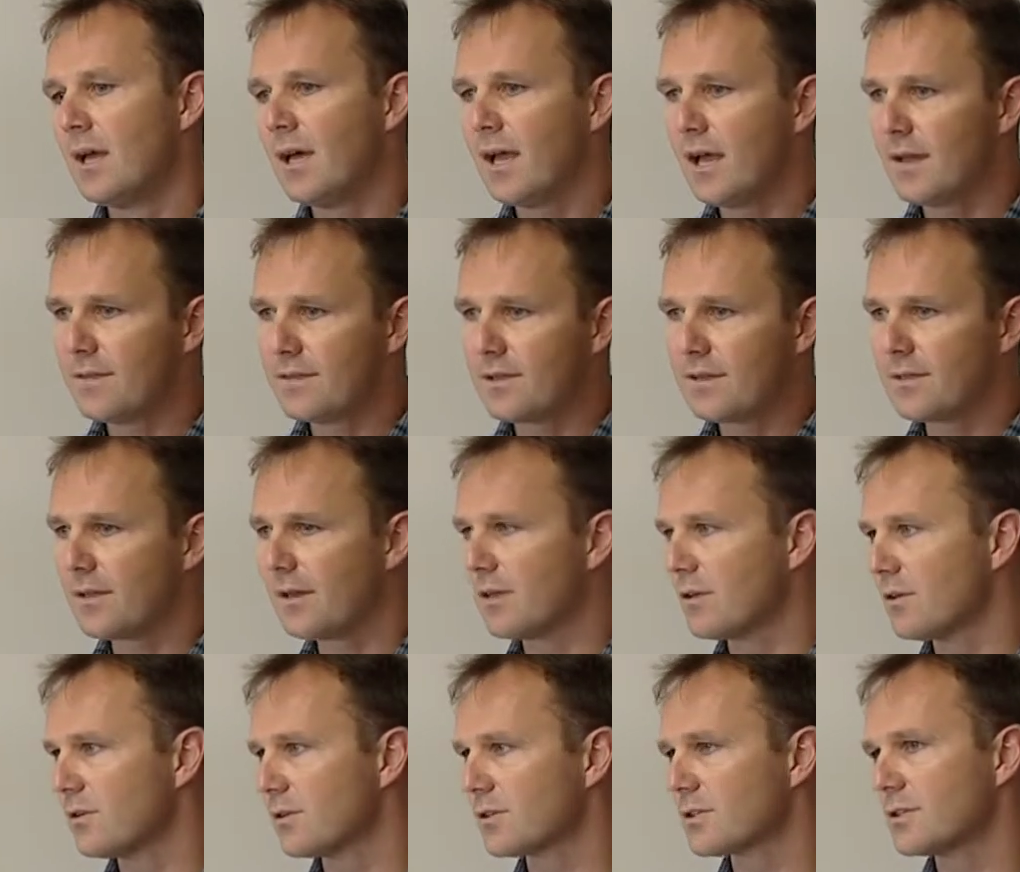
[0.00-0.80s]
and then
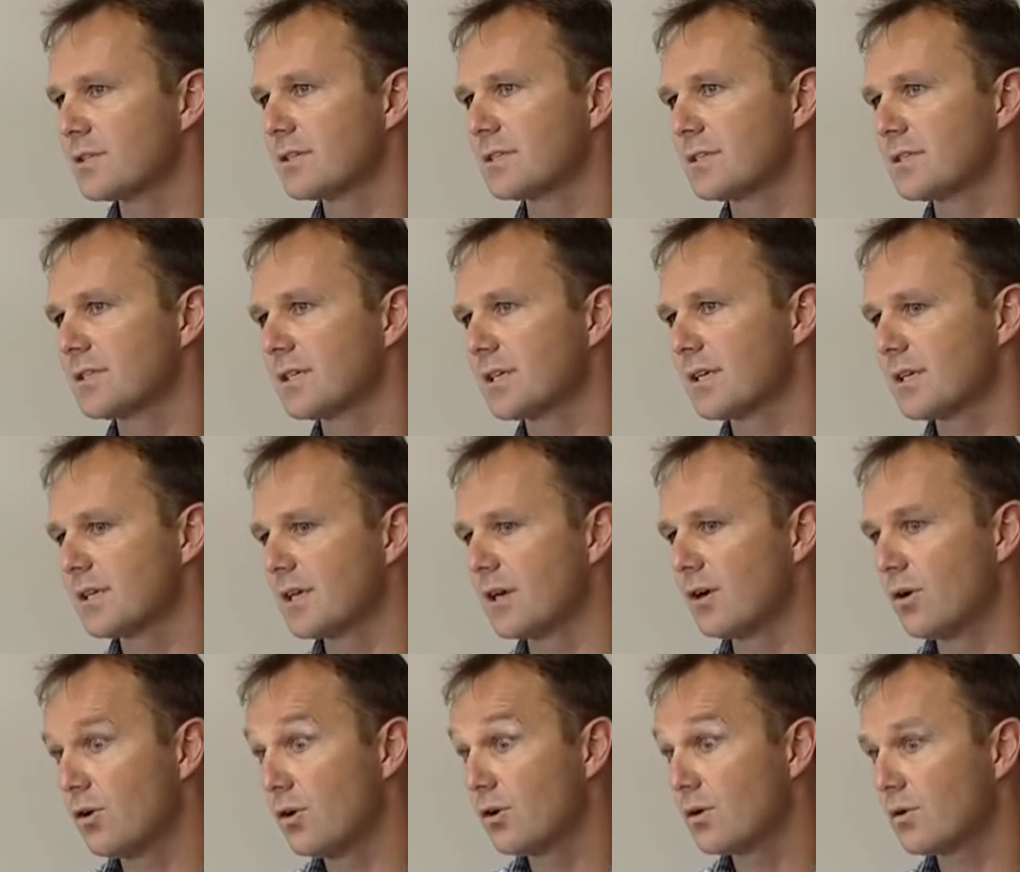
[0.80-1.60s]
they'll look to stick in
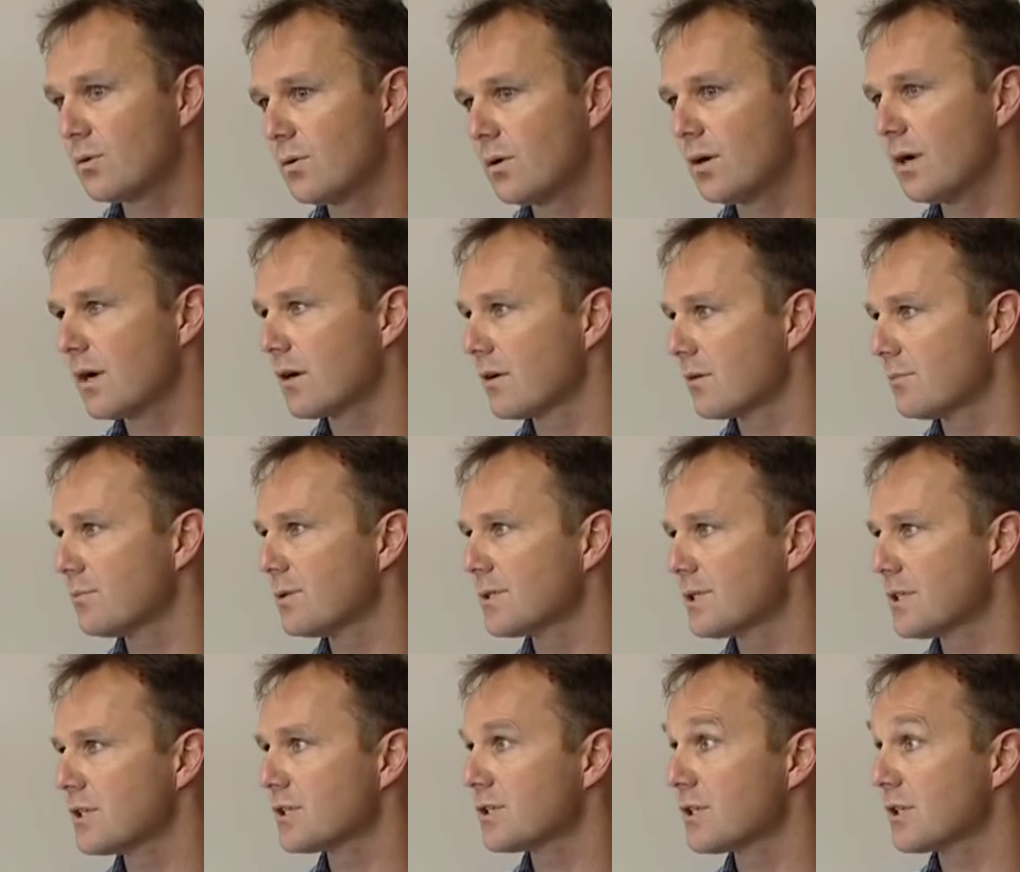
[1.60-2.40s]
a hook wire and
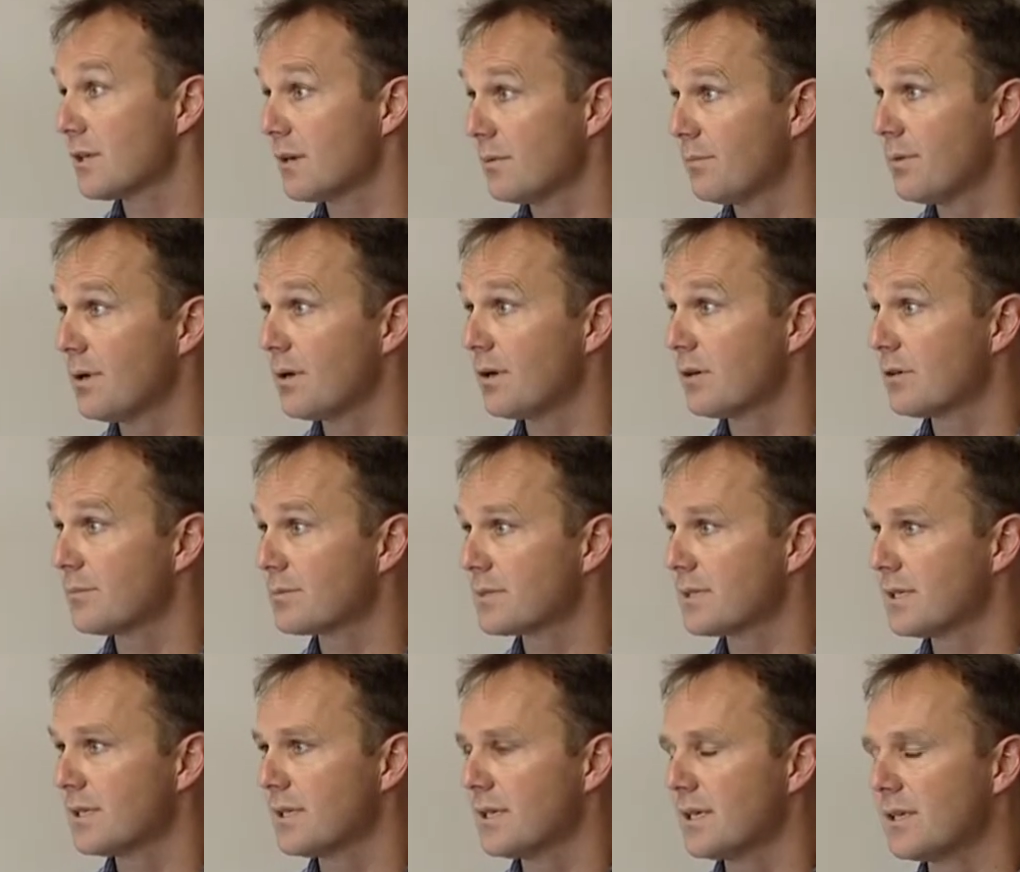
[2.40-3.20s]
potentially a
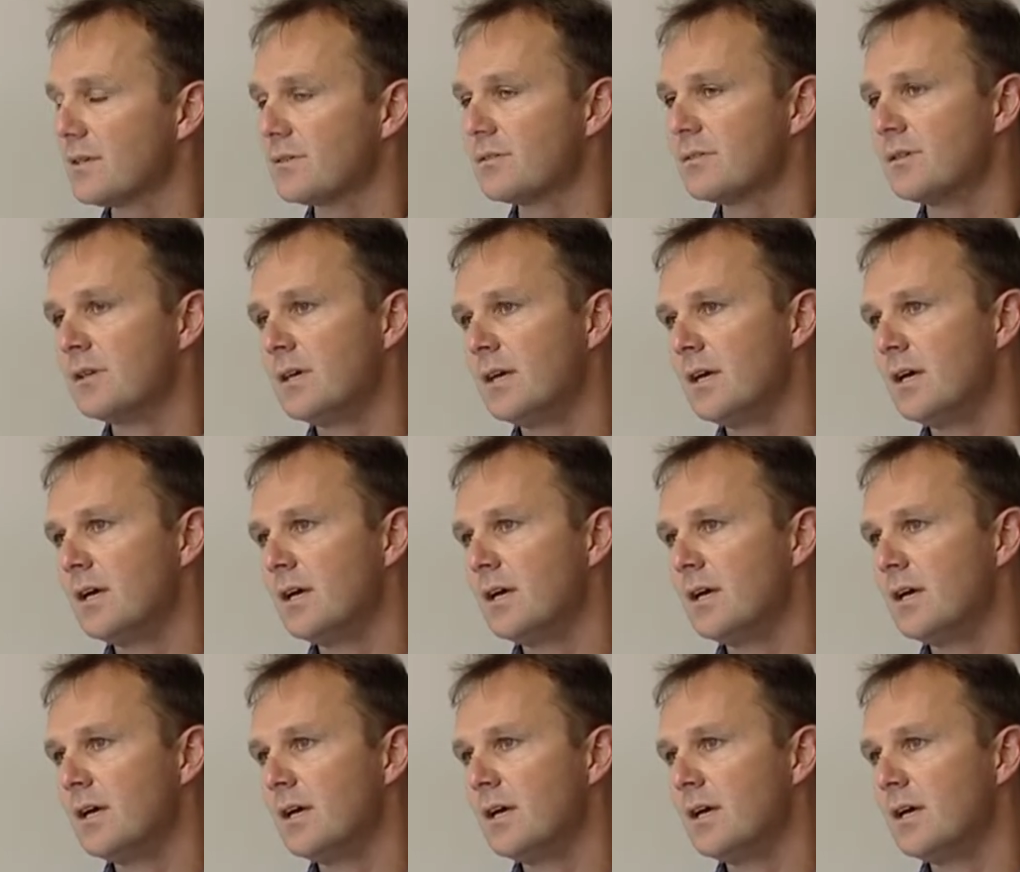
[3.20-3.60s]
biopsy needle.